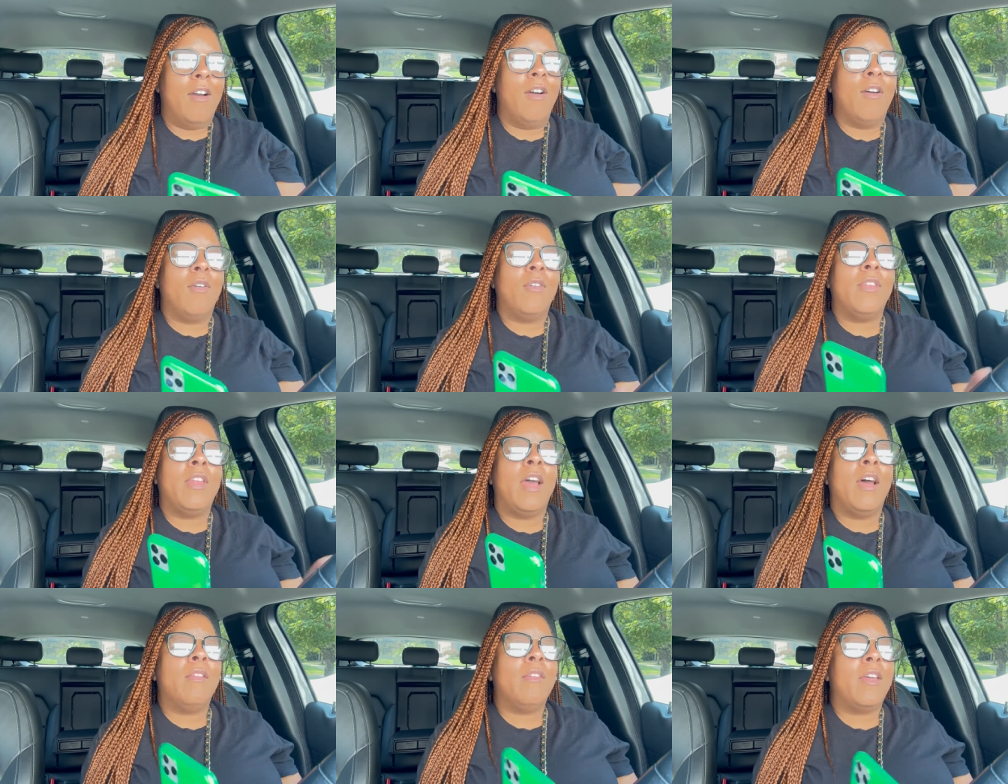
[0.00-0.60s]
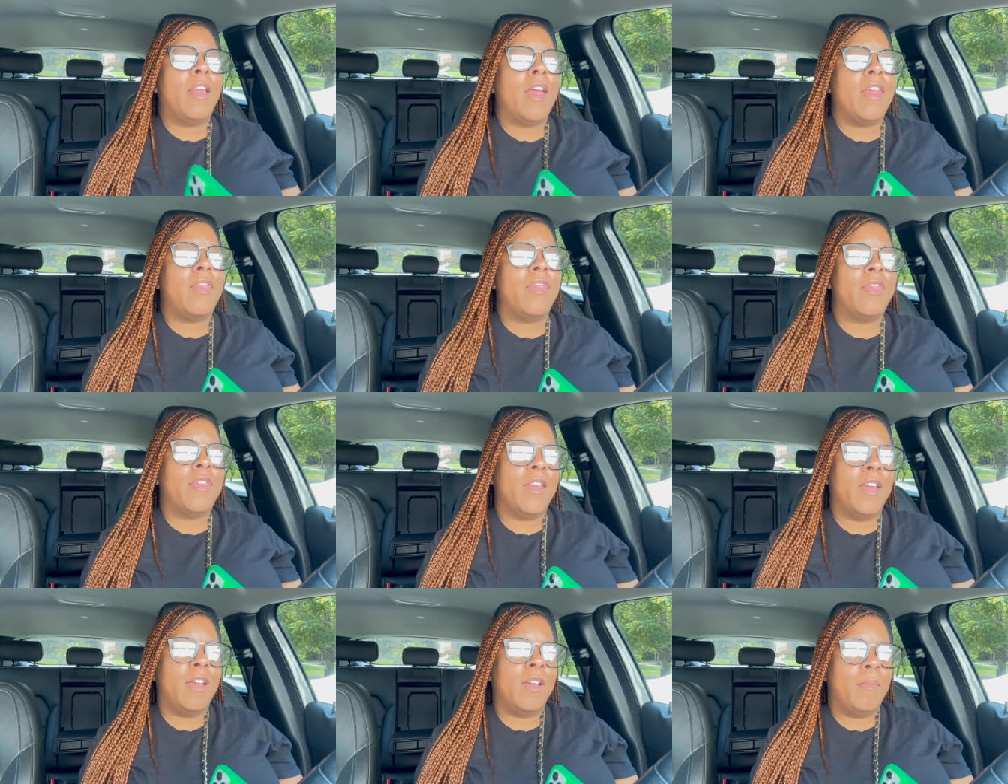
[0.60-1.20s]
Oh, now that I
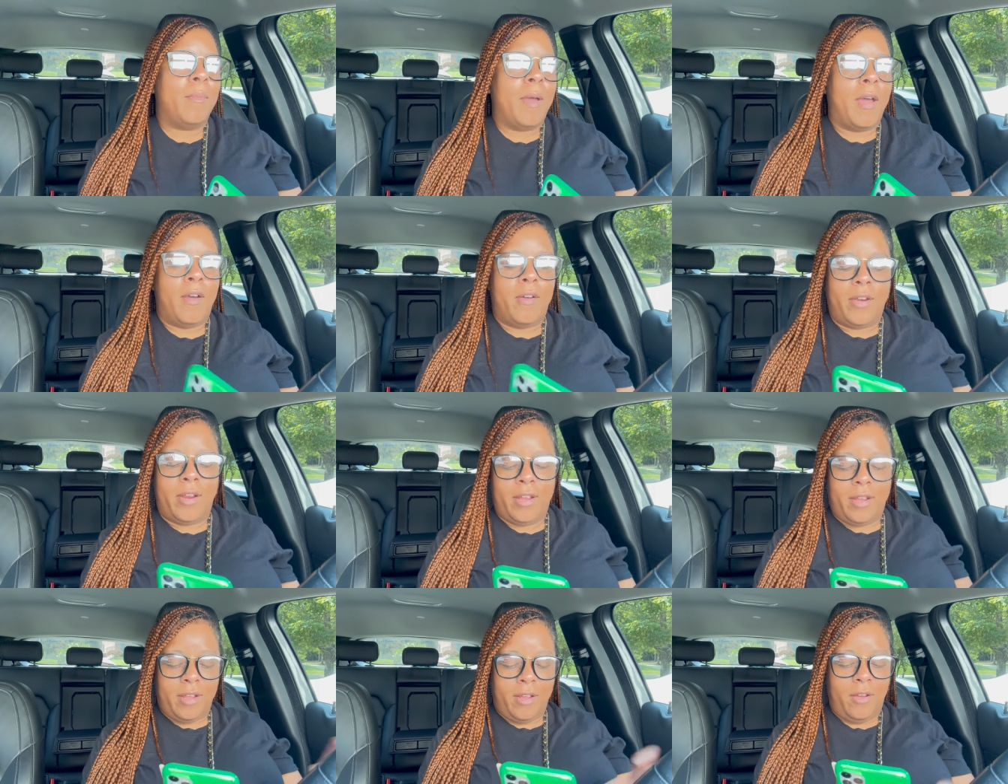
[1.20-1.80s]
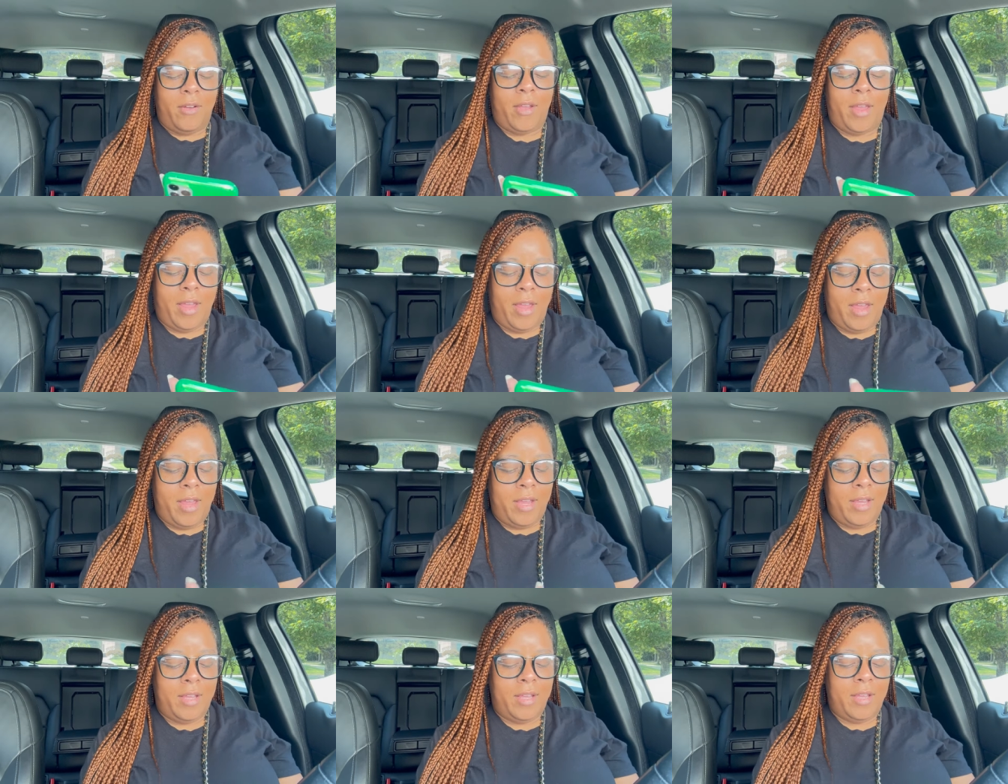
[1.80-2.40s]
think about it,
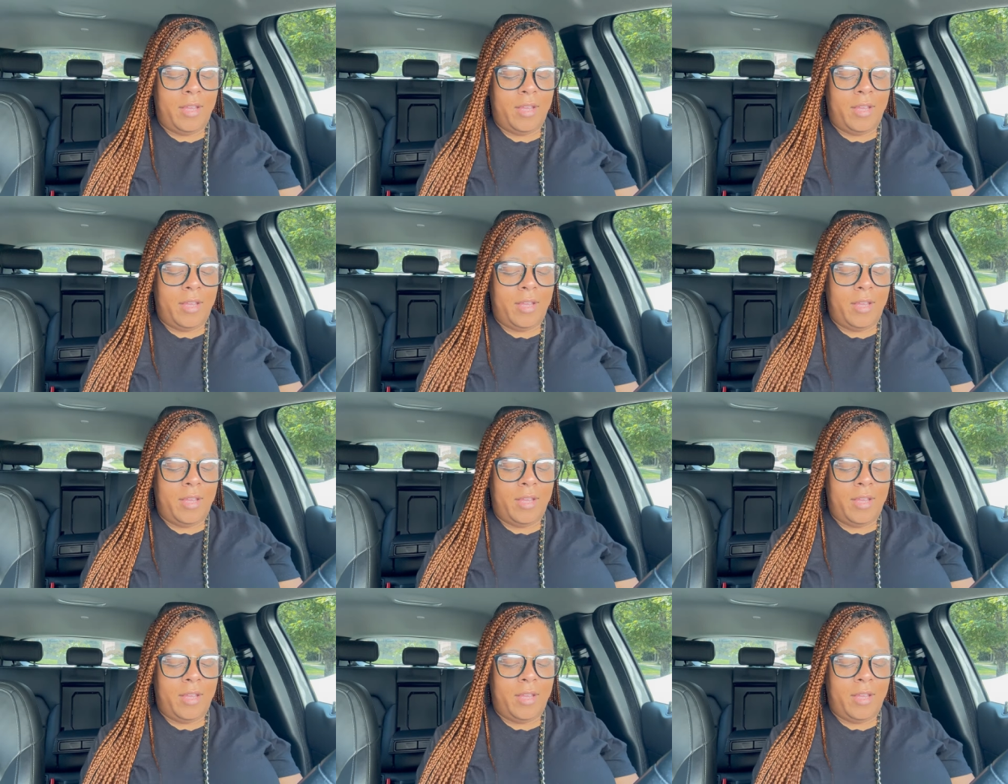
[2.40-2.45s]
okay.